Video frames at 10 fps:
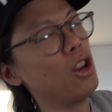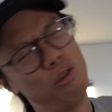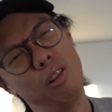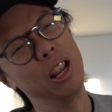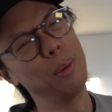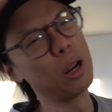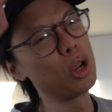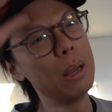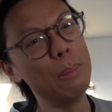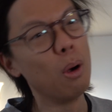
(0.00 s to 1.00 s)
Not really, I mean I
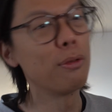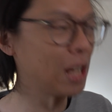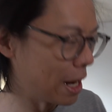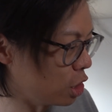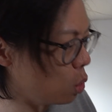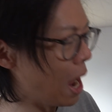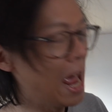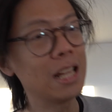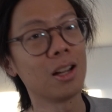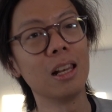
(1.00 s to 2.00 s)
couldn't even bother to get a new
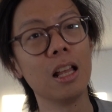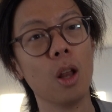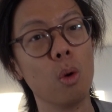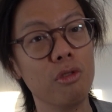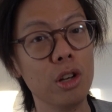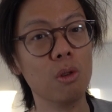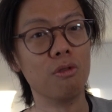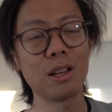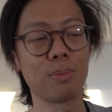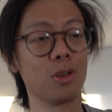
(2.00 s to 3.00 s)
haircut, let alone renew the
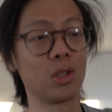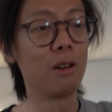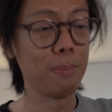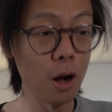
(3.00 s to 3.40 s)
rest of myself,